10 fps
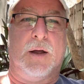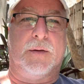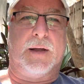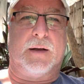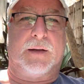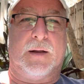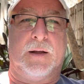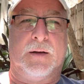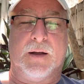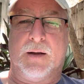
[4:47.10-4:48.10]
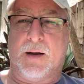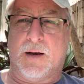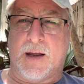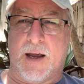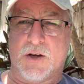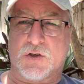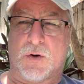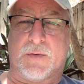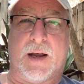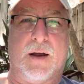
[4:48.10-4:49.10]
that in Asia
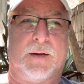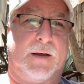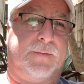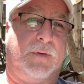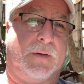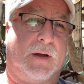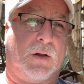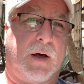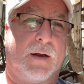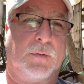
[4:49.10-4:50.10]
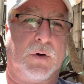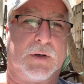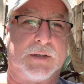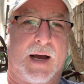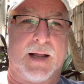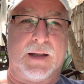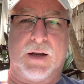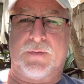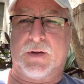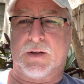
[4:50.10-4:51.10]
over here. Like, a lot of them go to
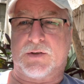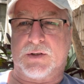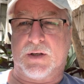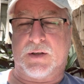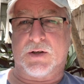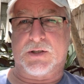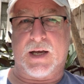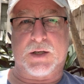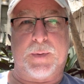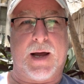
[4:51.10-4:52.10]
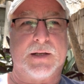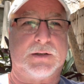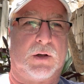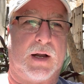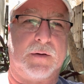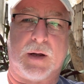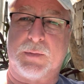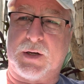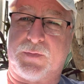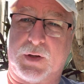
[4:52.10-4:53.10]
Thailand for their sexpats. A lot of them come
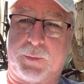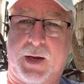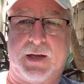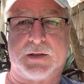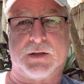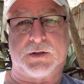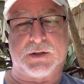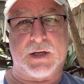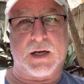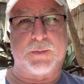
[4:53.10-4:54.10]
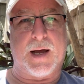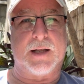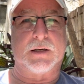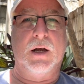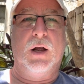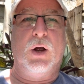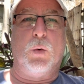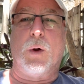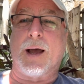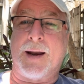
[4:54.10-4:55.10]
to the Philippines because they're sexpats.
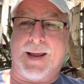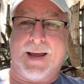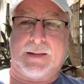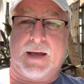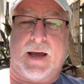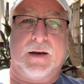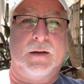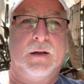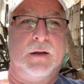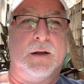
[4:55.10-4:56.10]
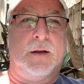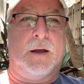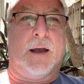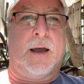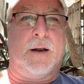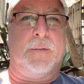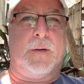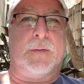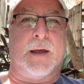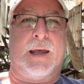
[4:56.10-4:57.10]
We're going to get that. And
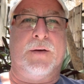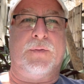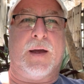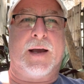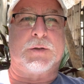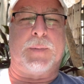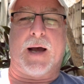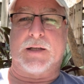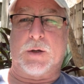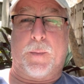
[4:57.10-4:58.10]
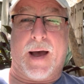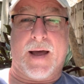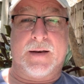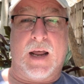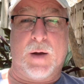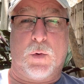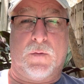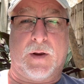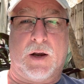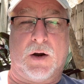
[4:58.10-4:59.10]
they give expats a bad name
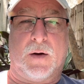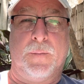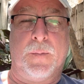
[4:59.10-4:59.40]
over here